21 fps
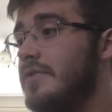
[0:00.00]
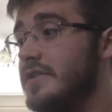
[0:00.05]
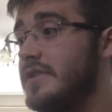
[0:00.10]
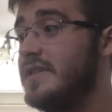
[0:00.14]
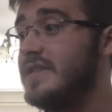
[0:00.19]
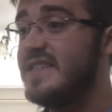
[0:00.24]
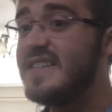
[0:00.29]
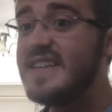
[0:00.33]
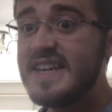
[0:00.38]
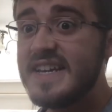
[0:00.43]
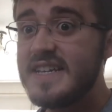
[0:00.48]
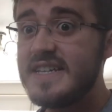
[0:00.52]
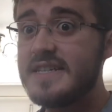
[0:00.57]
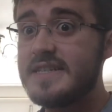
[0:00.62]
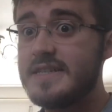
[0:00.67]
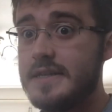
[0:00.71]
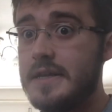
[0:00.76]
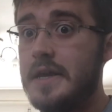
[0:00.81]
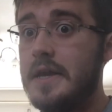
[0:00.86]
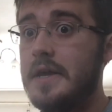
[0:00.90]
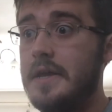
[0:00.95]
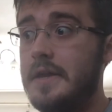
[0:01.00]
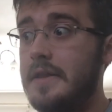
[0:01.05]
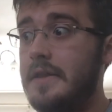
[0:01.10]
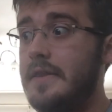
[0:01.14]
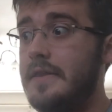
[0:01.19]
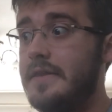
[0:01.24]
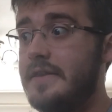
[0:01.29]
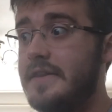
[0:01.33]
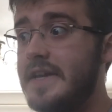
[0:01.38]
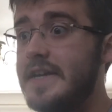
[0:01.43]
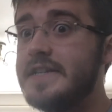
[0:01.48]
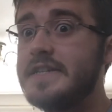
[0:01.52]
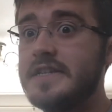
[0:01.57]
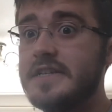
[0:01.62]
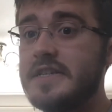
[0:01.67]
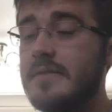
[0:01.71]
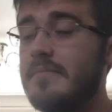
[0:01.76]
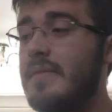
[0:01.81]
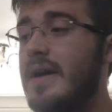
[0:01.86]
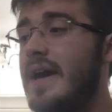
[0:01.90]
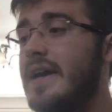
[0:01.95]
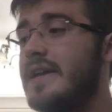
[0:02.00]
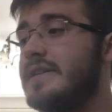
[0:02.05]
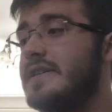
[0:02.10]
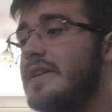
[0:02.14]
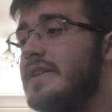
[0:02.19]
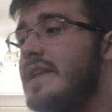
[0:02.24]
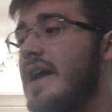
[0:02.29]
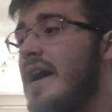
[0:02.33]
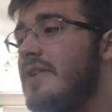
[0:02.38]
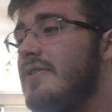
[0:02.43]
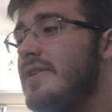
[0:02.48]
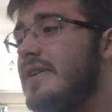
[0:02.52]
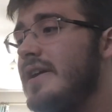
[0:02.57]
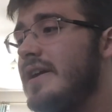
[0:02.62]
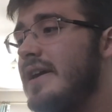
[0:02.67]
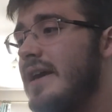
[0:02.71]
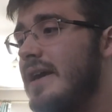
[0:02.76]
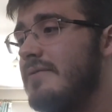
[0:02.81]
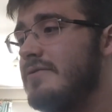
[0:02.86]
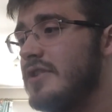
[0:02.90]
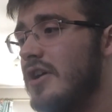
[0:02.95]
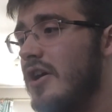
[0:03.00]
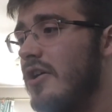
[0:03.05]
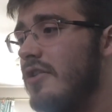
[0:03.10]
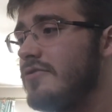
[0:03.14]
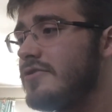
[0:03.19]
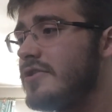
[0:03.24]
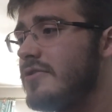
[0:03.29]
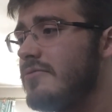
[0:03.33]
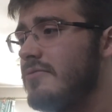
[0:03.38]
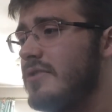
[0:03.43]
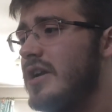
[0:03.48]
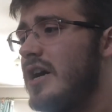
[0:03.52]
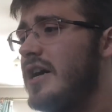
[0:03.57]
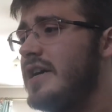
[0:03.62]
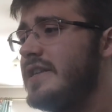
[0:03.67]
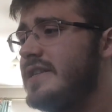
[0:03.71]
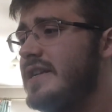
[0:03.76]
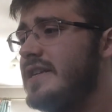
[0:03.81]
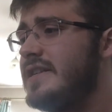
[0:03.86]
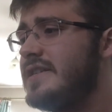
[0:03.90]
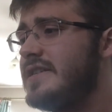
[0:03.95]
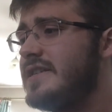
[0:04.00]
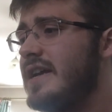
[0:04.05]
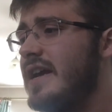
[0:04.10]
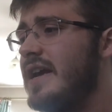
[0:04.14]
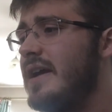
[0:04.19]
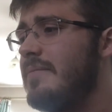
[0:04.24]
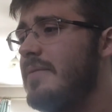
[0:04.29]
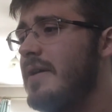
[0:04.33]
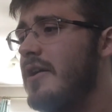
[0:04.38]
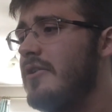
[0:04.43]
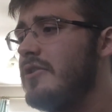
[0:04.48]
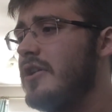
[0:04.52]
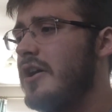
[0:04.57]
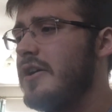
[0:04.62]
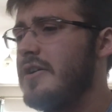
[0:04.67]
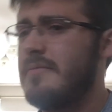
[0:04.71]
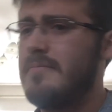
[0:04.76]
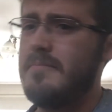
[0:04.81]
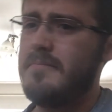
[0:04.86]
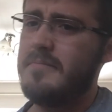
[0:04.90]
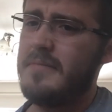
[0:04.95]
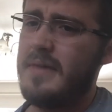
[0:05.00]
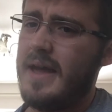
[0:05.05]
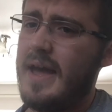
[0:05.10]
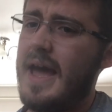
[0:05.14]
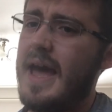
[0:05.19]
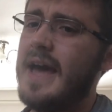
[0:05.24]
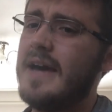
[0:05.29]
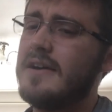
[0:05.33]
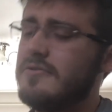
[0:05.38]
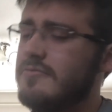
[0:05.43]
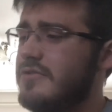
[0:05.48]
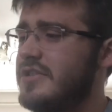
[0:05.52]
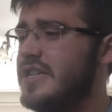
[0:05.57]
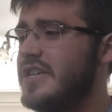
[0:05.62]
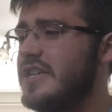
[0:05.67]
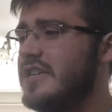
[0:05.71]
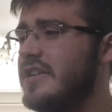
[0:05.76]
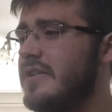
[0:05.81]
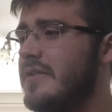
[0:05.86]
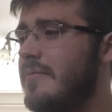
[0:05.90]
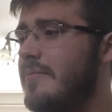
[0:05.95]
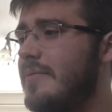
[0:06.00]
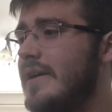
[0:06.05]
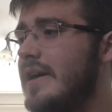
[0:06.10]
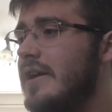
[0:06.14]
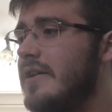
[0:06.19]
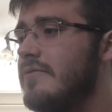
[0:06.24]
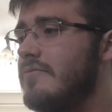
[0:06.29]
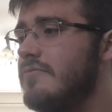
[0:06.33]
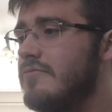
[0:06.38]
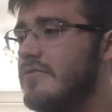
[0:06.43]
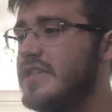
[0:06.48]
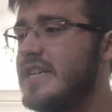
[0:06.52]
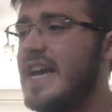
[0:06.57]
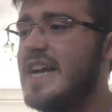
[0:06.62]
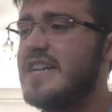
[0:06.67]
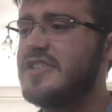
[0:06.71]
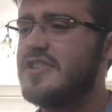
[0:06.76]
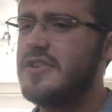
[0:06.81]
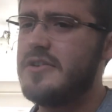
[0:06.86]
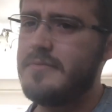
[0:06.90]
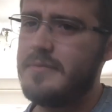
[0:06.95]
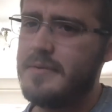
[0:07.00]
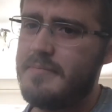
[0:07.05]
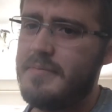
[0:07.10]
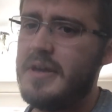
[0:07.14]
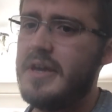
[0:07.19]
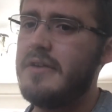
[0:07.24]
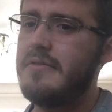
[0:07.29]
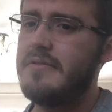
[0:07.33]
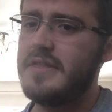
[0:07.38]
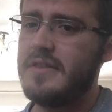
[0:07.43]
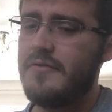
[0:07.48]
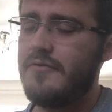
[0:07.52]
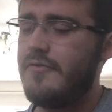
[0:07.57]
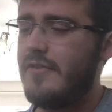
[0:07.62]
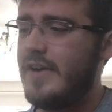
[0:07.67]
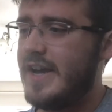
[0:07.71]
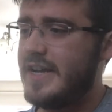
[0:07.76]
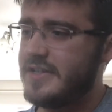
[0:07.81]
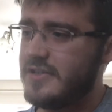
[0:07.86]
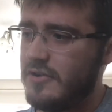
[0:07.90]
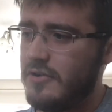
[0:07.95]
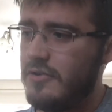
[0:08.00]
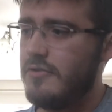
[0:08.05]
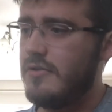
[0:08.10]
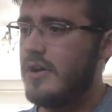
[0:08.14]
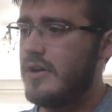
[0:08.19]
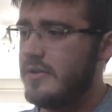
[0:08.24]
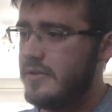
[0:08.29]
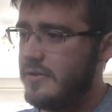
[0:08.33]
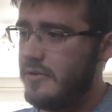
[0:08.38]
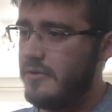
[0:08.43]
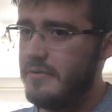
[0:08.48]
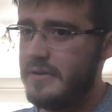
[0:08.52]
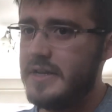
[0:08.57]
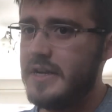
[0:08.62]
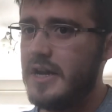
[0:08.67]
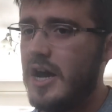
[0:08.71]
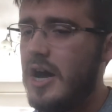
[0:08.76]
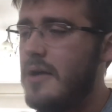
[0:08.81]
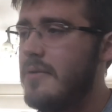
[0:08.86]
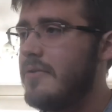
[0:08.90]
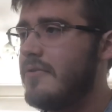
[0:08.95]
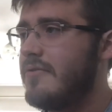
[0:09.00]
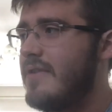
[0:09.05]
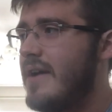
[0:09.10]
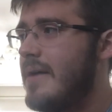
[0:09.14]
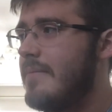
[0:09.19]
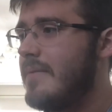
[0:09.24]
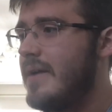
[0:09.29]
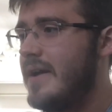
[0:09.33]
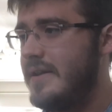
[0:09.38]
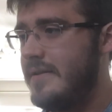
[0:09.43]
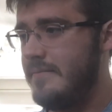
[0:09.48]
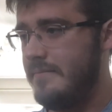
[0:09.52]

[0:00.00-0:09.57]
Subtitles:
but this is amazing. Now, it was also what I did say about, like, how was he going to appear? Was he actually going to appear in the flesh or in a hologram?